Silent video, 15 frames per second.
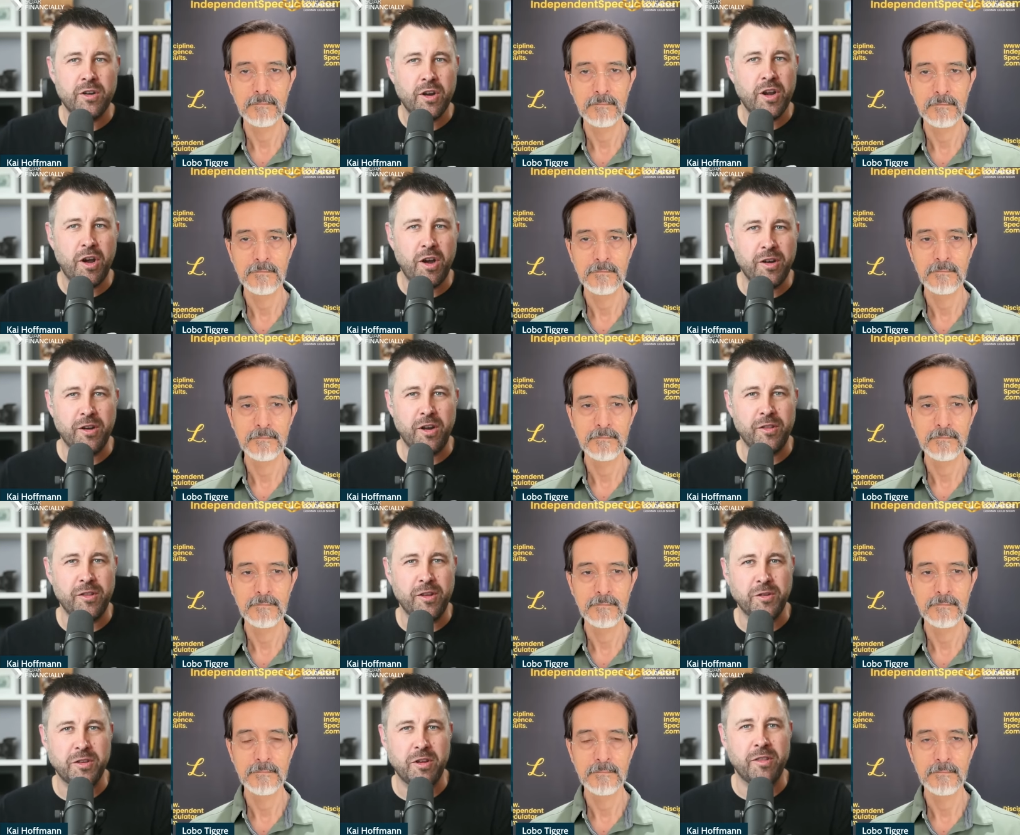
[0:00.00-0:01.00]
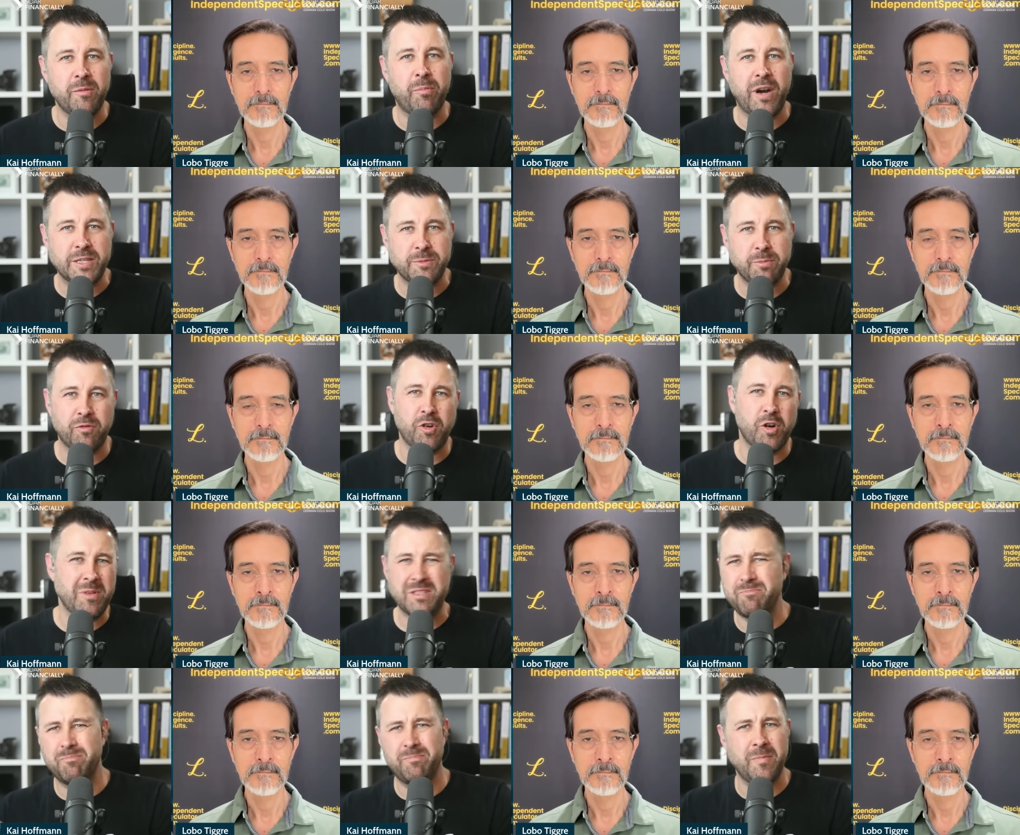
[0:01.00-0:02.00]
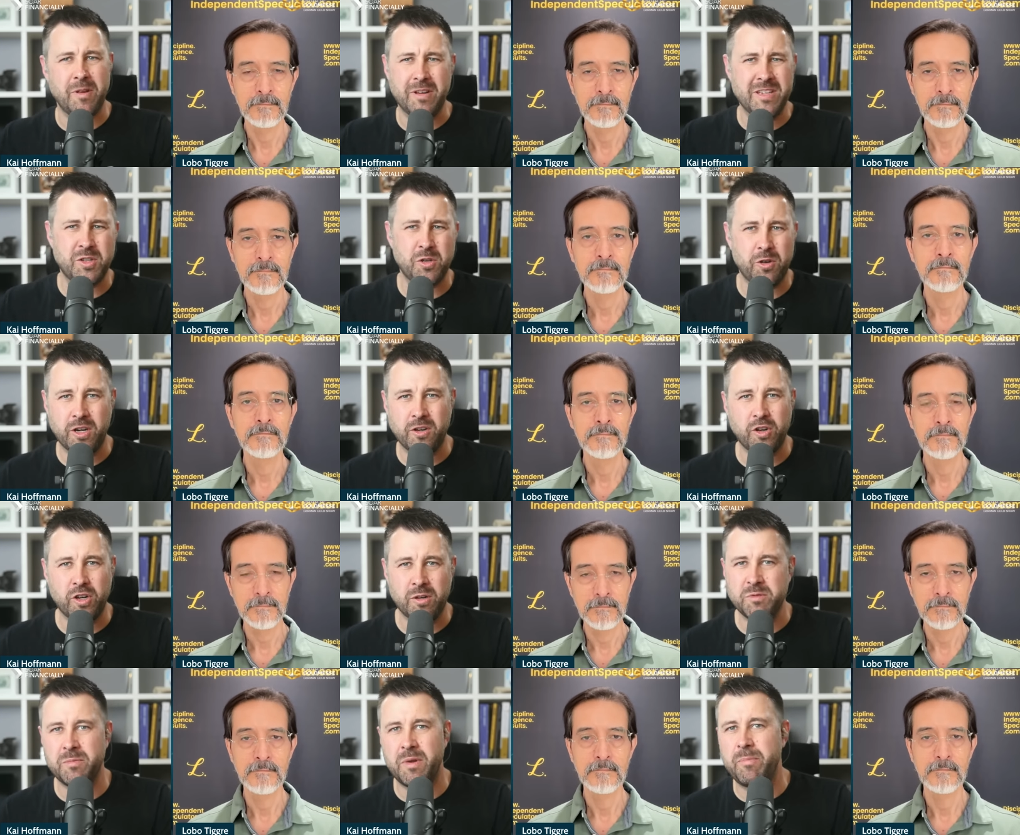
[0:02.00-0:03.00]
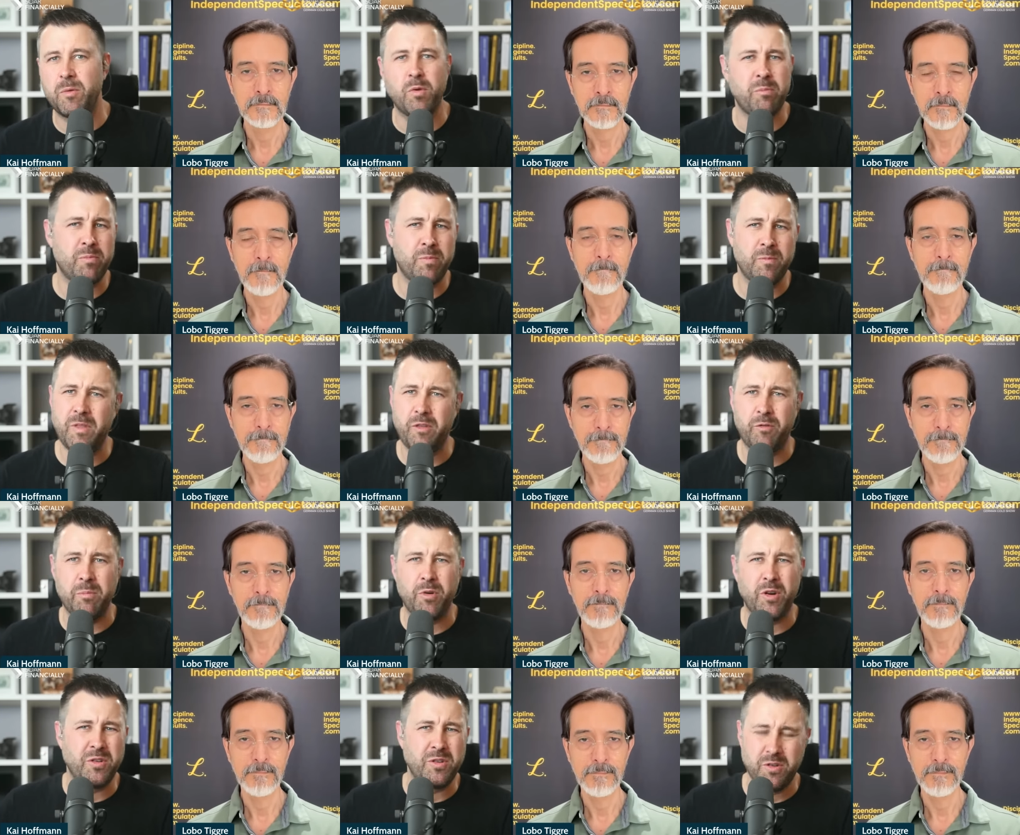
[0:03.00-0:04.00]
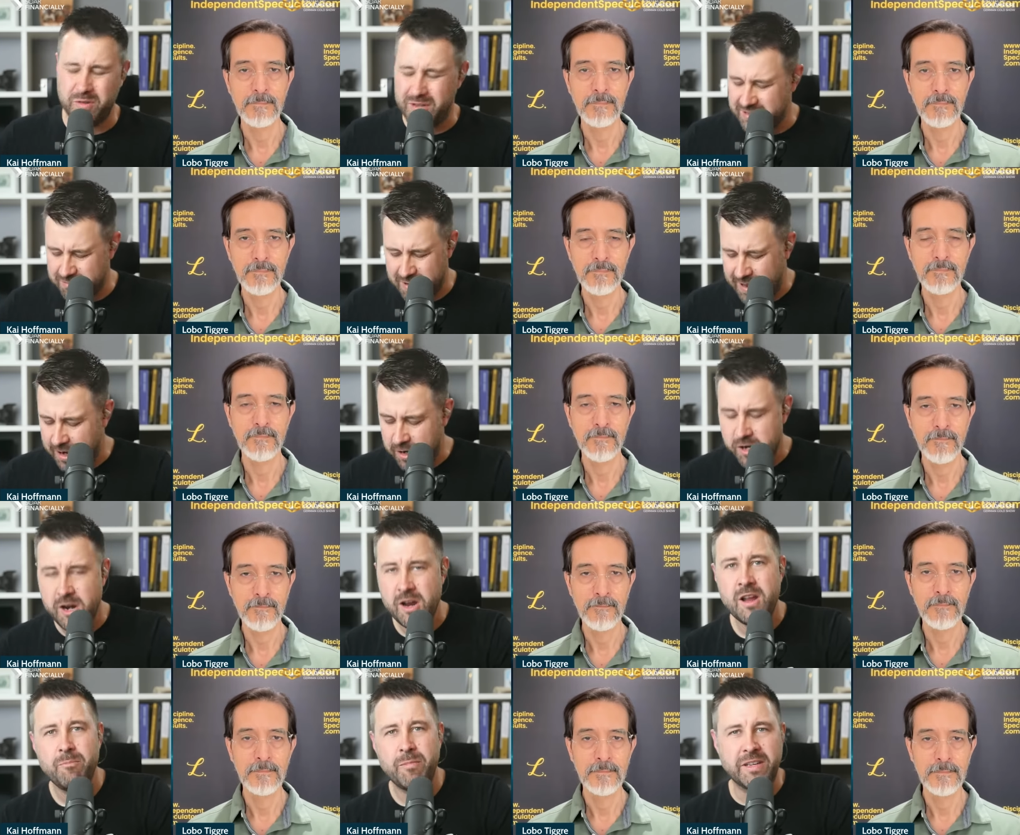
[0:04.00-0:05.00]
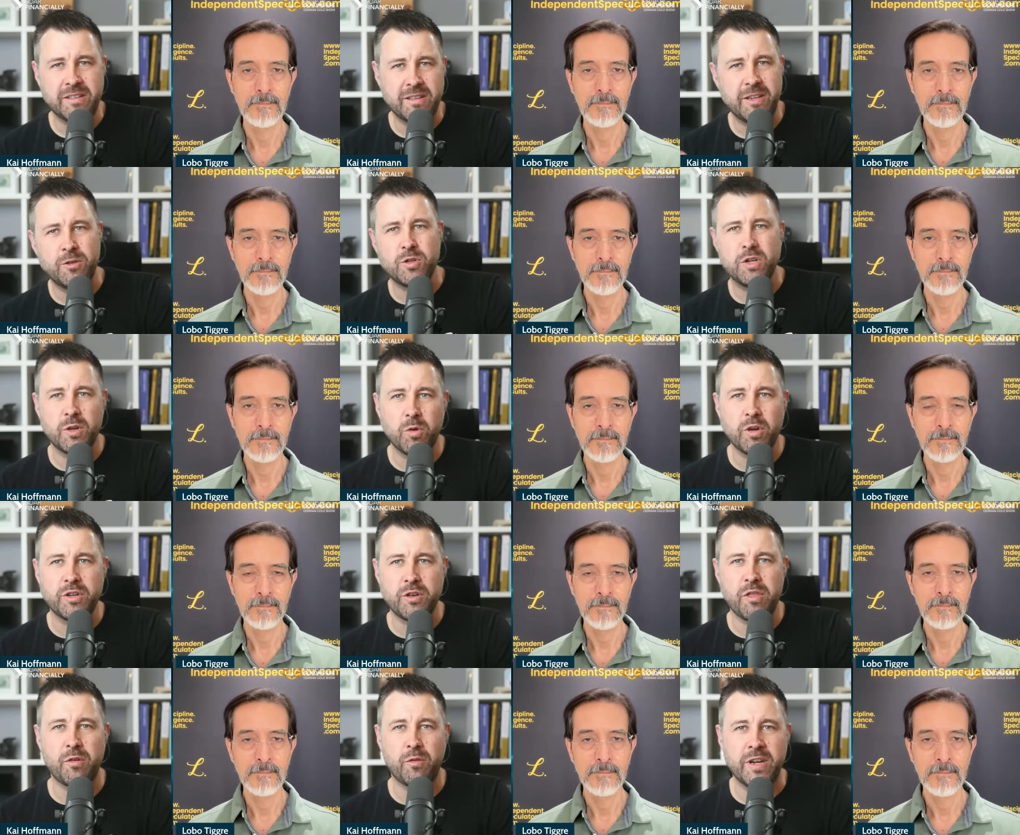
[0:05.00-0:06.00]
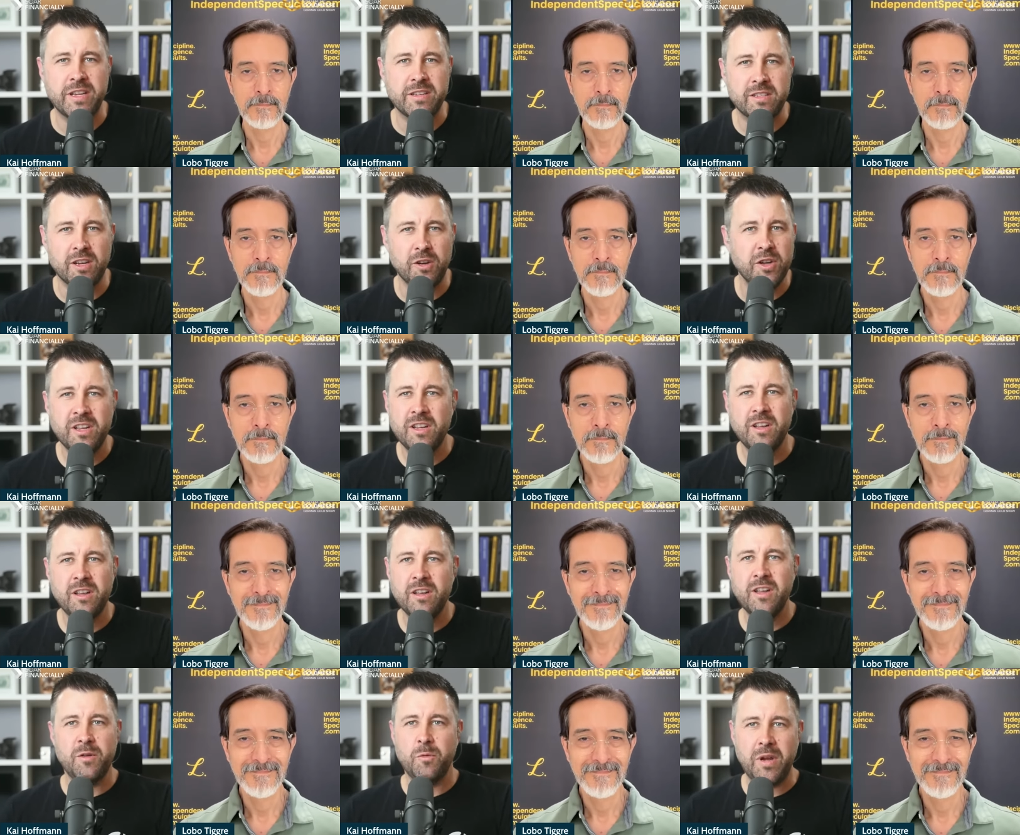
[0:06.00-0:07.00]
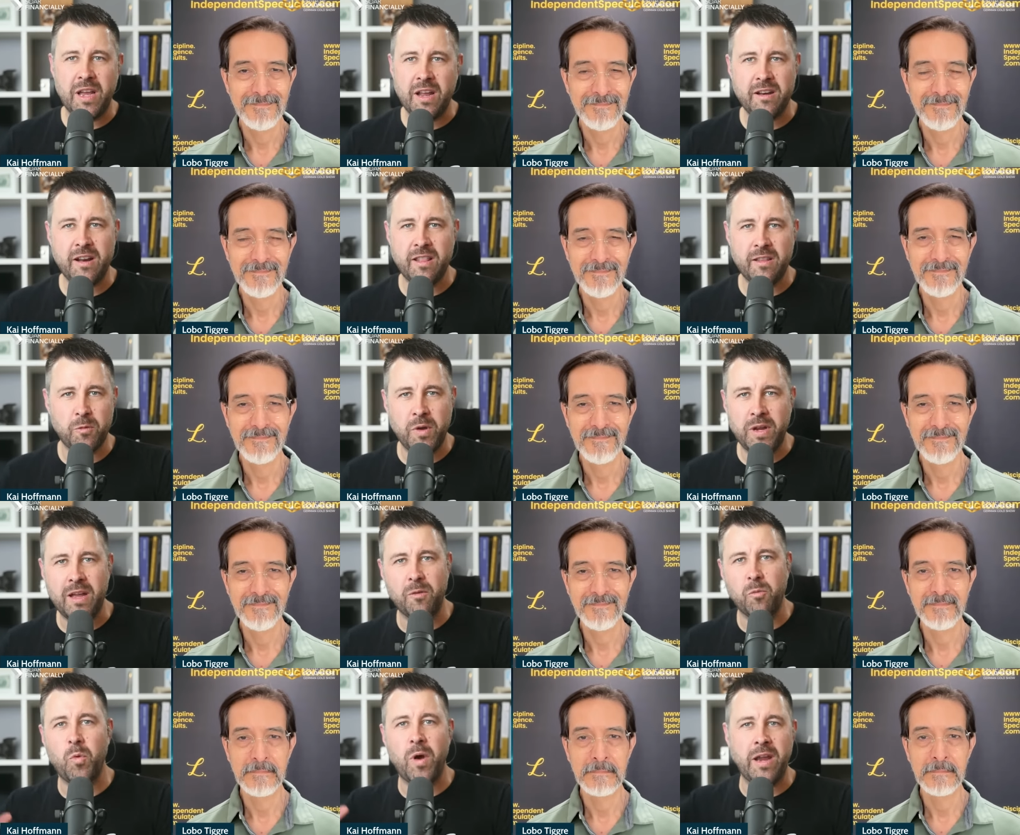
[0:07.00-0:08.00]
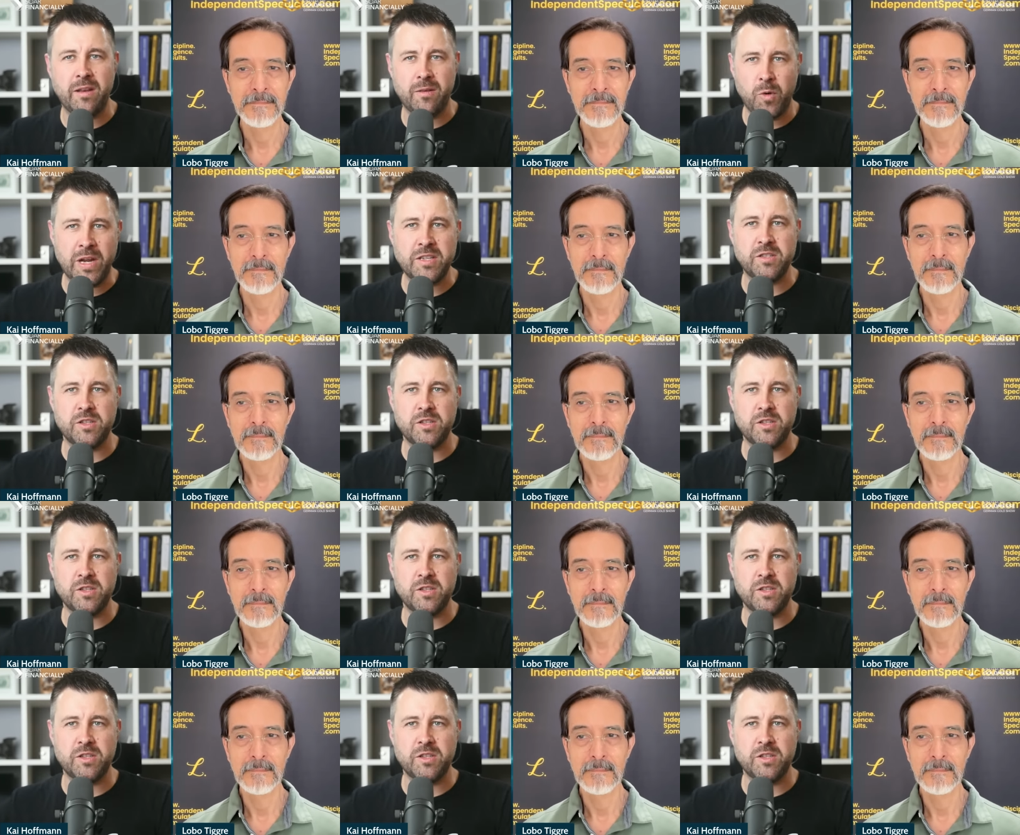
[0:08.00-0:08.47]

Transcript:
Speaker 1: on on the on the price performance. Historic terms might be one three point two, doesn't matter. But usually one to three. So we got another. We got wait ways to